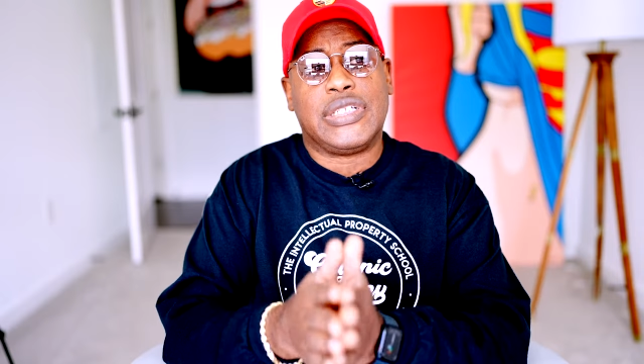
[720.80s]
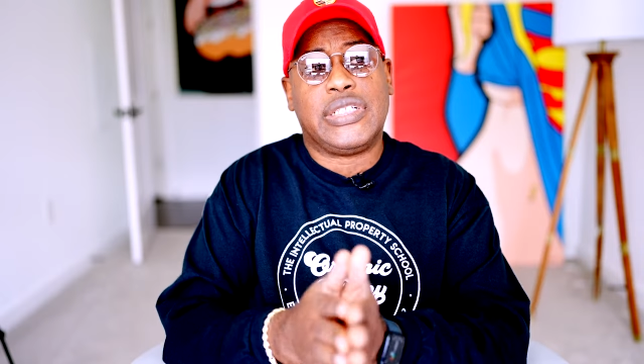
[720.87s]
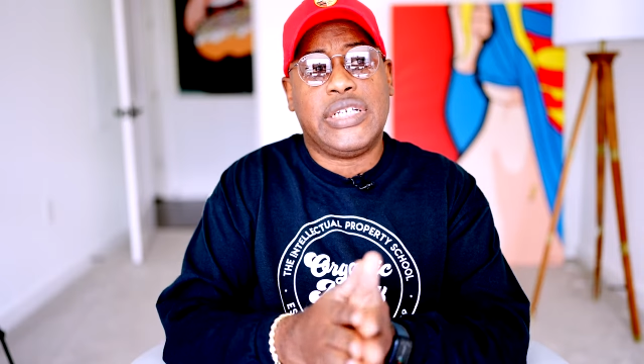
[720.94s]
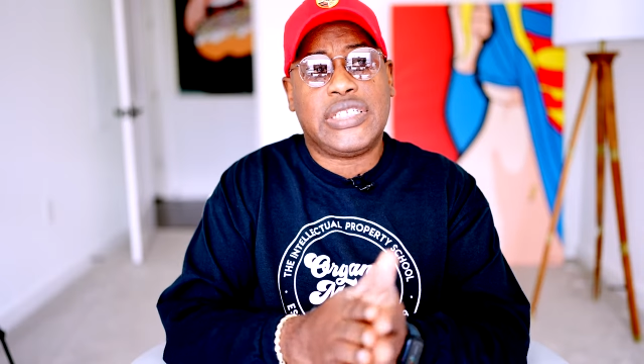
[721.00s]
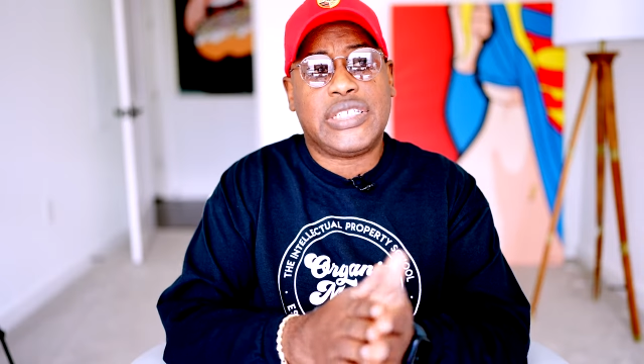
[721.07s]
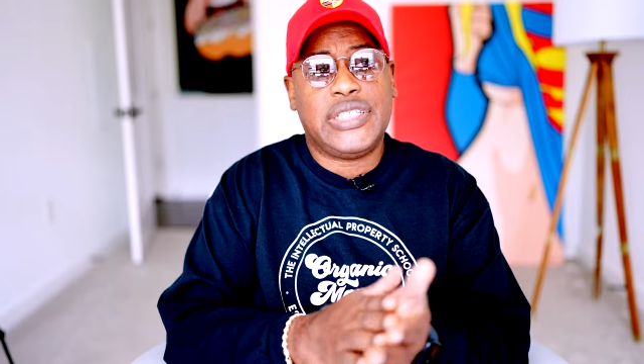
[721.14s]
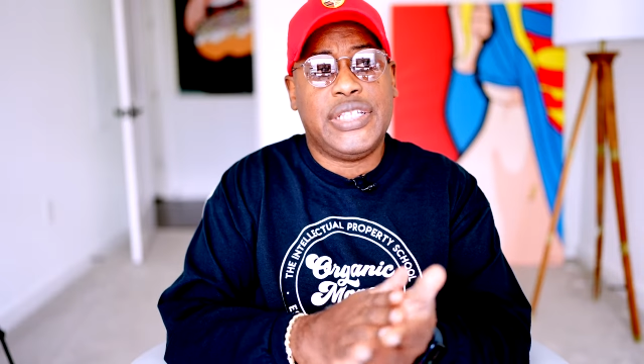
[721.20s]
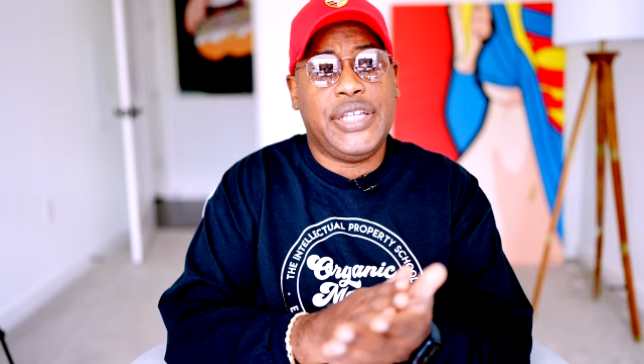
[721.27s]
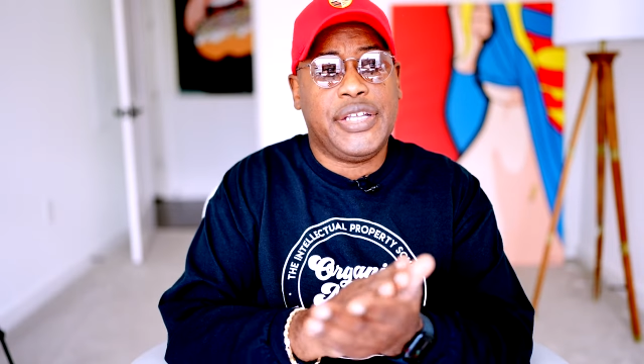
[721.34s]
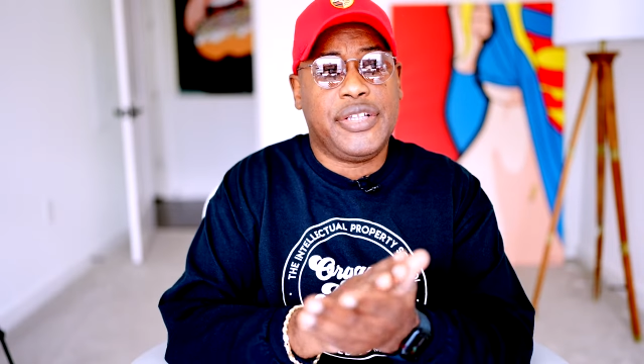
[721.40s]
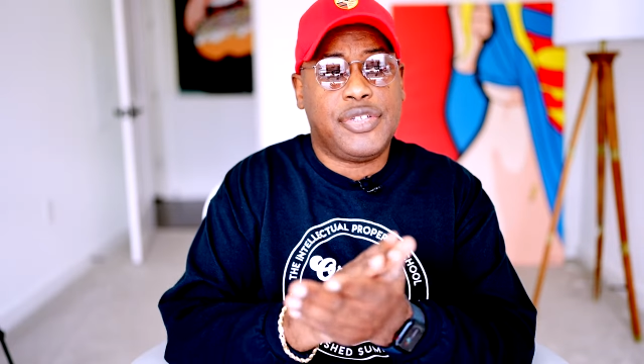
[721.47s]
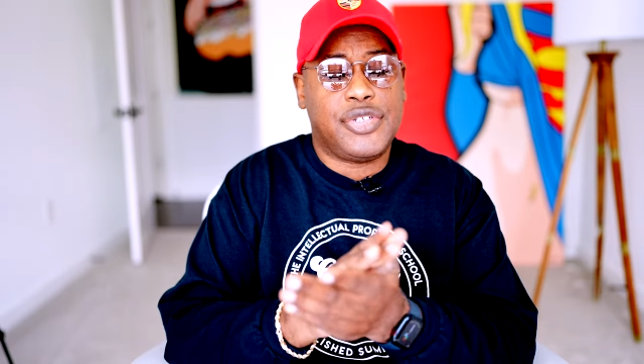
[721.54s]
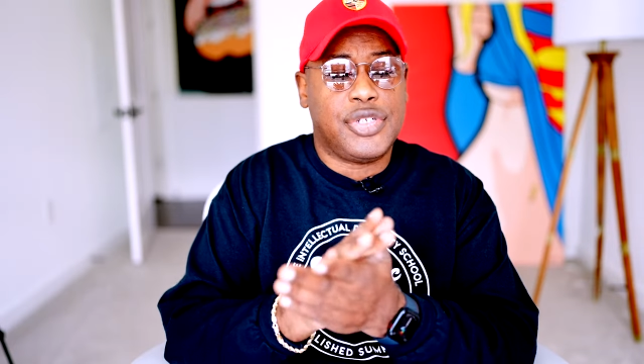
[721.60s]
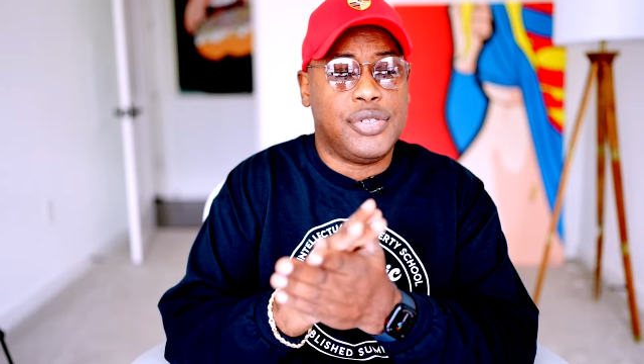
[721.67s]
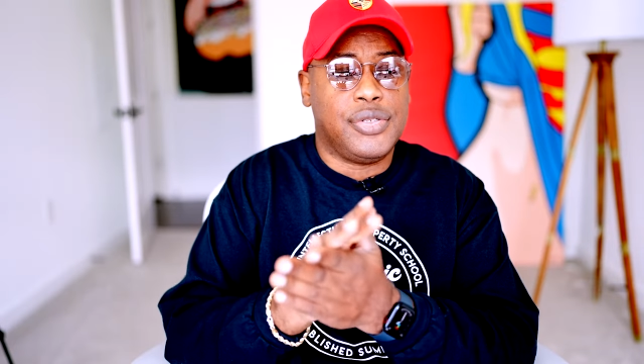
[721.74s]

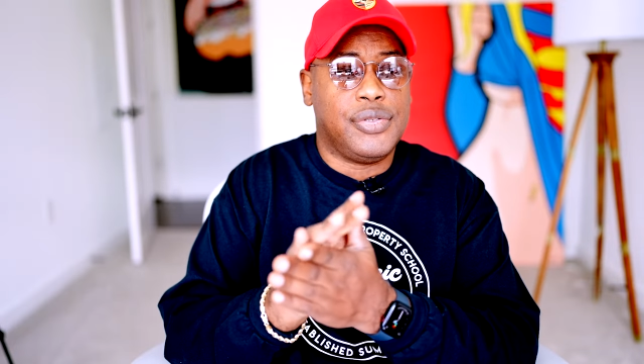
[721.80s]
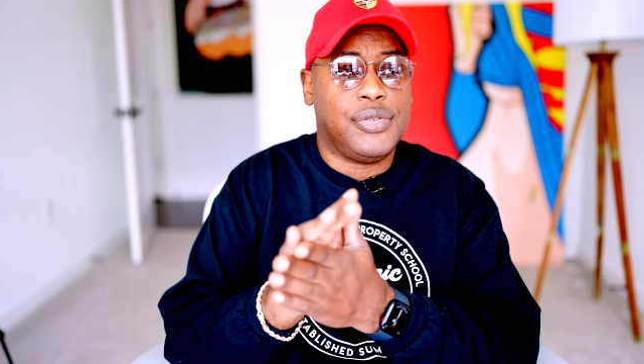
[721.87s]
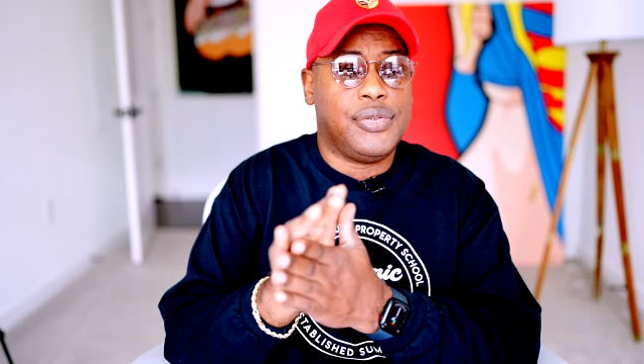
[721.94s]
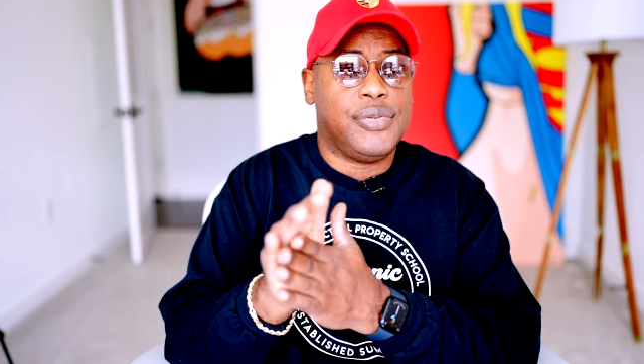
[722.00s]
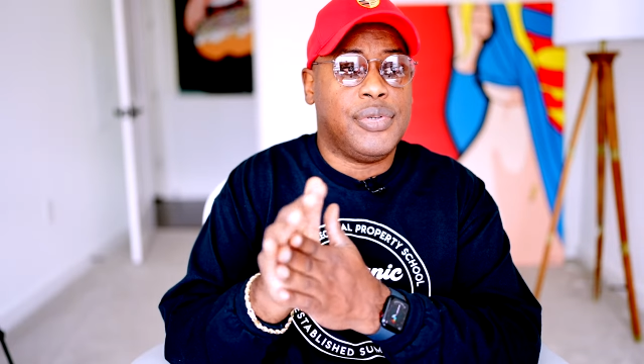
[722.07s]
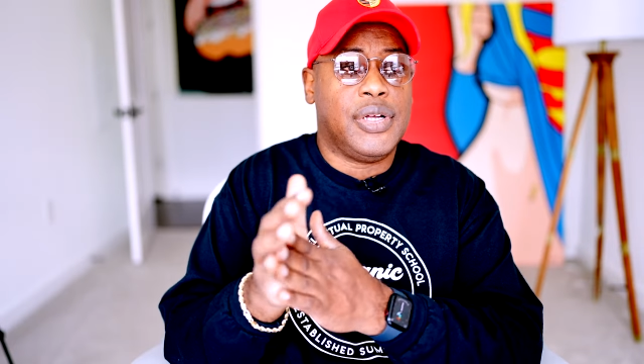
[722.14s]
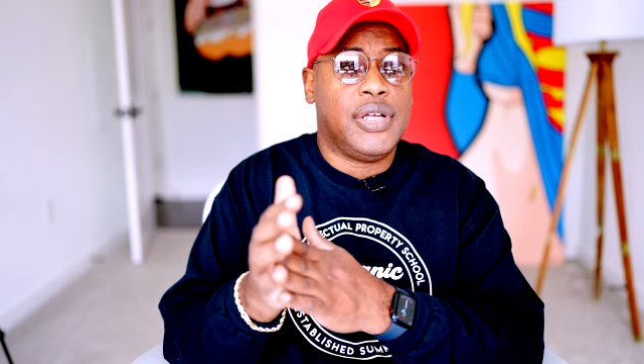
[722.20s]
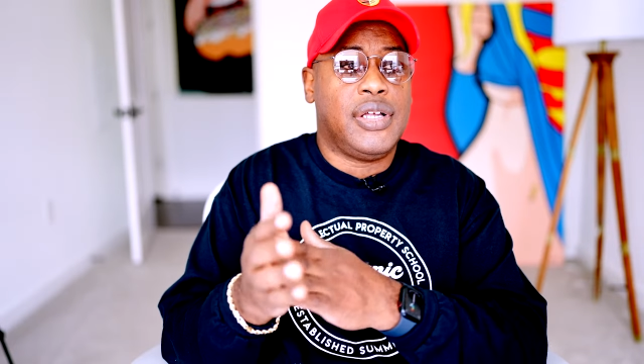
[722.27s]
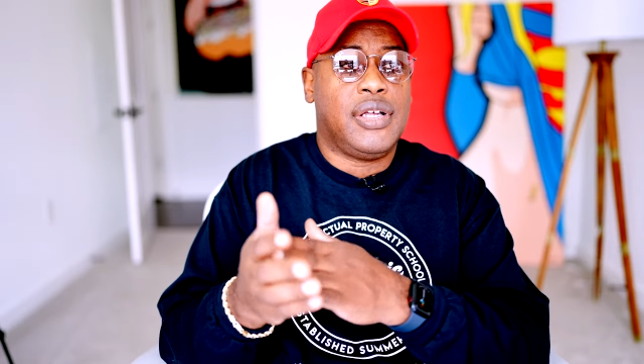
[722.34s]
listening to